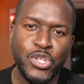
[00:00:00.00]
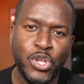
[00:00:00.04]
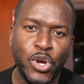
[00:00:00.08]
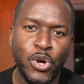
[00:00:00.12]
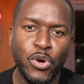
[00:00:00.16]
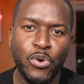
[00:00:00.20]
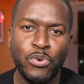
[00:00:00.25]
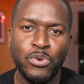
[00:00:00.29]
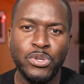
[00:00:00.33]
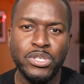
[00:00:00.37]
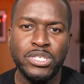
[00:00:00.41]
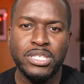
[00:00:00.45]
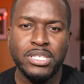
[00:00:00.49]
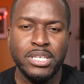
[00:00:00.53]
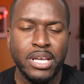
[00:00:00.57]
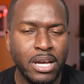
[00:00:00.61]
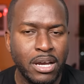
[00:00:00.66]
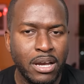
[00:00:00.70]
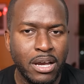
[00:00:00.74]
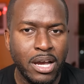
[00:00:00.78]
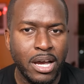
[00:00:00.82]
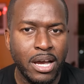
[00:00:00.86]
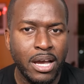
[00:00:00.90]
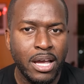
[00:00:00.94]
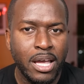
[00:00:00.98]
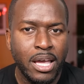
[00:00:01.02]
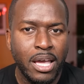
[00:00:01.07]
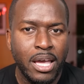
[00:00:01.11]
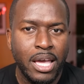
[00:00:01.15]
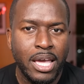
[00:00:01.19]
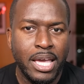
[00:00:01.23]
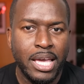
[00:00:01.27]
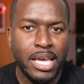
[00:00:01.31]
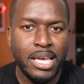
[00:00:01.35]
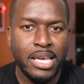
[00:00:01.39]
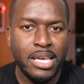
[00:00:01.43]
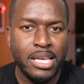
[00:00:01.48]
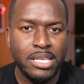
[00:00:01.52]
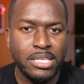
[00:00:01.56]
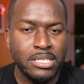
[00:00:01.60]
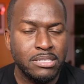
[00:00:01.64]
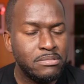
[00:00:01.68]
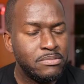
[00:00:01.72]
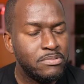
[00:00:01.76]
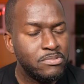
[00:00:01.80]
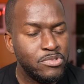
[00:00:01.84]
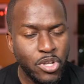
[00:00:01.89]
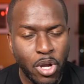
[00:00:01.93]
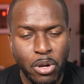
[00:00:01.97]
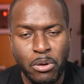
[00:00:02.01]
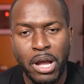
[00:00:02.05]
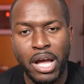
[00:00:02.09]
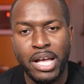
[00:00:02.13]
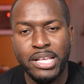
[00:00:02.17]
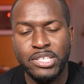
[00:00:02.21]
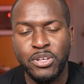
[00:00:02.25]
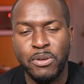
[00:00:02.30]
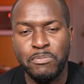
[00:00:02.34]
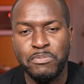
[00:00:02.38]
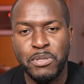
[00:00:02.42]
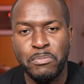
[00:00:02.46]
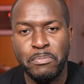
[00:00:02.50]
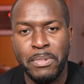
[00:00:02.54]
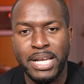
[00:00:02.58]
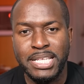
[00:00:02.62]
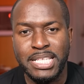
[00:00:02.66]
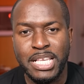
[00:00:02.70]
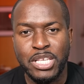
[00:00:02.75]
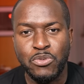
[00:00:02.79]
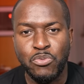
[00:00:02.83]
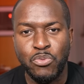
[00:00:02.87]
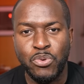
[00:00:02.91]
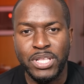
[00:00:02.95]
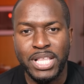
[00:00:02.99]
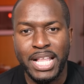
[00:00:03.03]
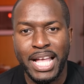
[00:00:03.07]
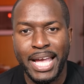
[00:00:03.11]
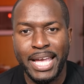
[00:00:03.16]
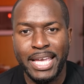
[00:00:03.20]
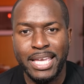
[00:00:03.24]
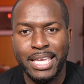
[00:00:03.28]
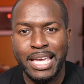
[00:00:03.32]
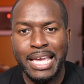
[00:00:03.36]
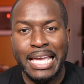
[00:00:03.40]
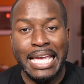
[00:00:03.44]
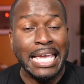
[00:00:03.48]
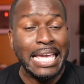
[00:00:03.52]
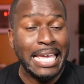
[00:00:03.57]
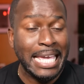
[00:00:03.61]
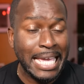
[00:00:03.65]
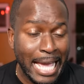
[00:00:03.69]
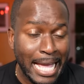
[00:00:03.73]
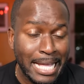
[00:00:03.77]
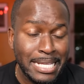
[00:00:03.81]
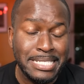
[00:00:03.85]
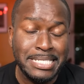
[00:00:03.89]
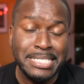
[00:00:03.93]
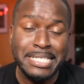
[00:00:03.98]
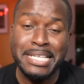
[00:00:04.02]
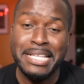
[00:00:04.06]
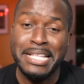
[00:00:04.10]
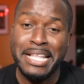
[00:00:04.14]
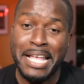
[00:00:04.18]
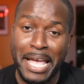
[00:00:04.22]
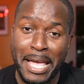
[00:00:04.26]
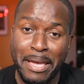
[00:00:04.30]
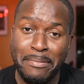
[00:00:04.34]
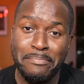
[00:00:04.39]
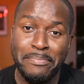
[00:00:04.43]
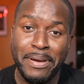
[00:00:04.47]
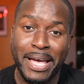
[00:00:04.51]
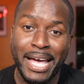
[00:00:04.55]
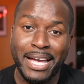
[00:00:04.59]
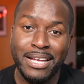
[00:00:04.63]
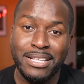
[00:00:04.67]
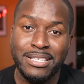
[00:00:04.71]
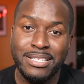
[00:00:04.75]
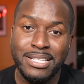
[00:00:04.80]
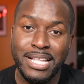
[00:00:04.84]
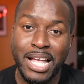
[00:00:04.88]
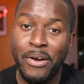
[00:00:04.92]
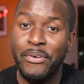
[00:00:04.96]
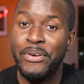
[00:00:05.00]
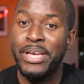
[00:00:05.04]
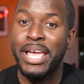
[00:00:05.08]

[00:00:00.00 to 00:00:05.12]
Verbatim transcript: knows uh, is not as optimized as would like, Genshin Impact. Now